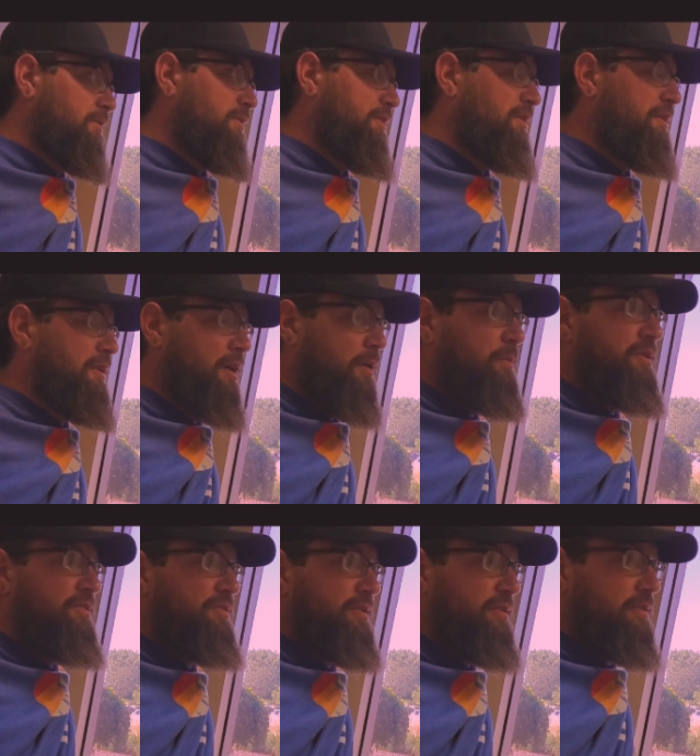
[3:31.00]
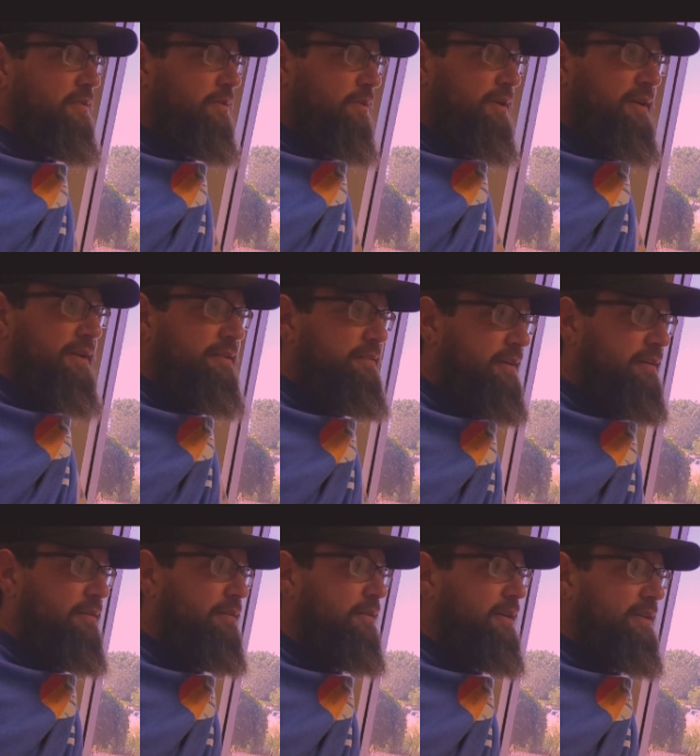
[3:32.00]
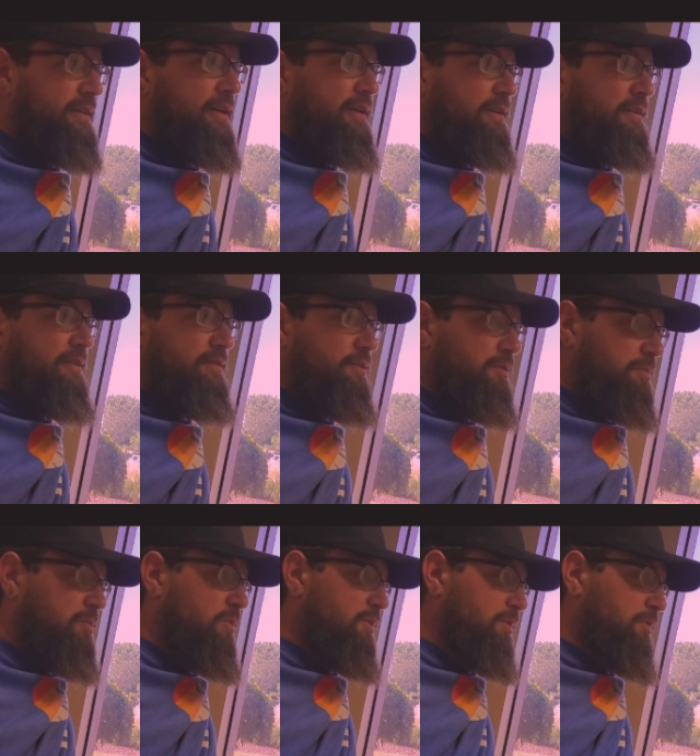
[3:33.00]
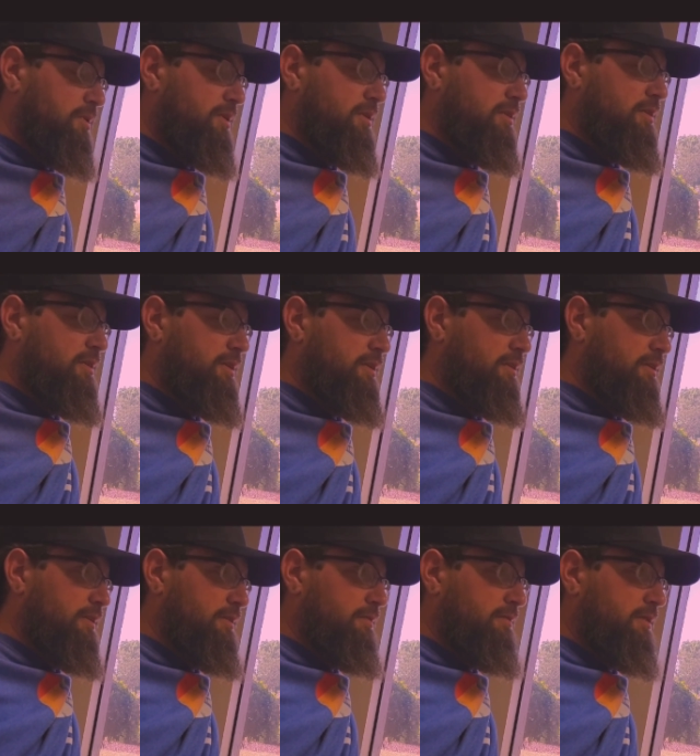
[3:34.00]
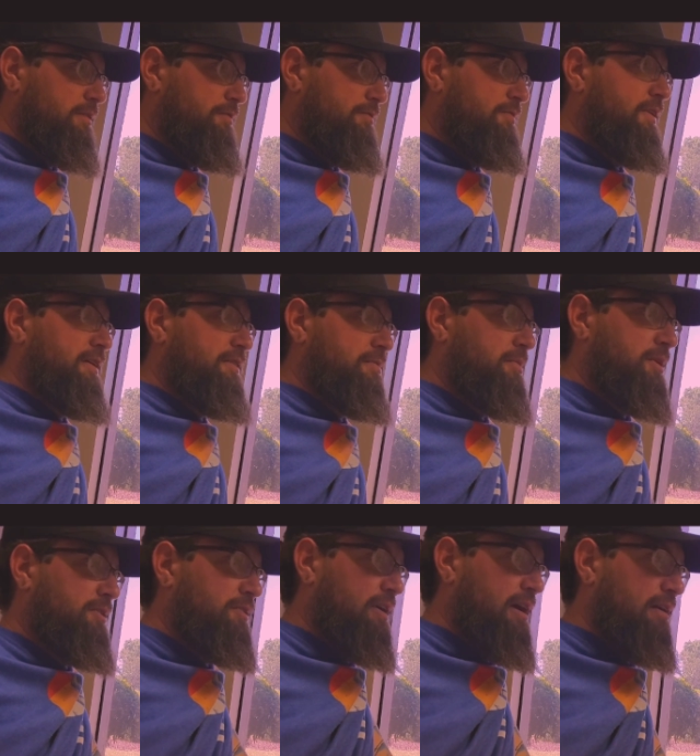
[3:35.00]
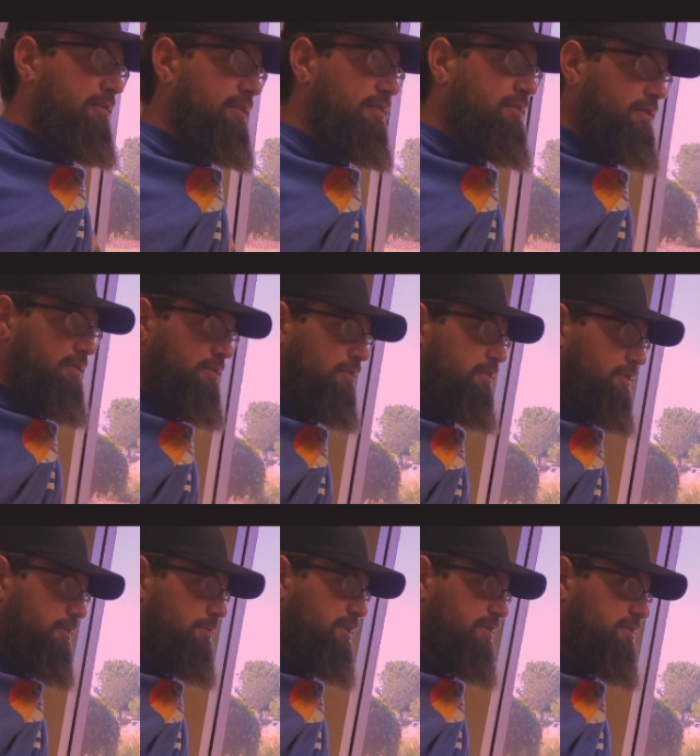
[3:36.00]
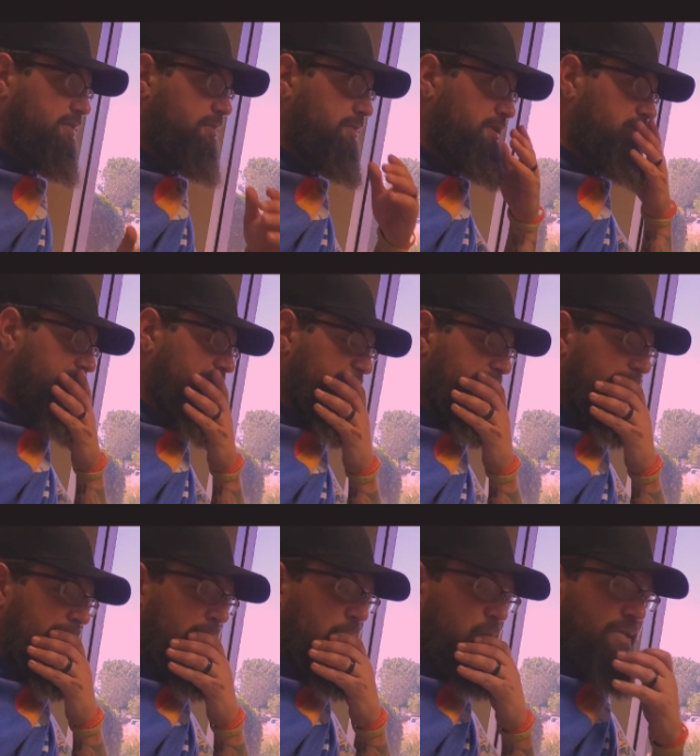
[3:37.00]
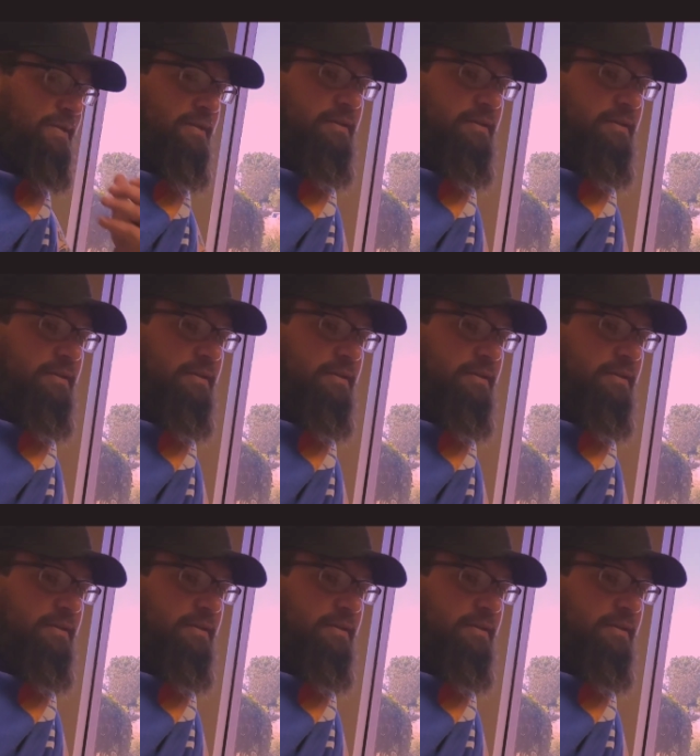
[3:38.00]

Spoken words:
where the numbness or any tingling like that gets to the point where it affects my driving skill, then it'd be something I'd change. So,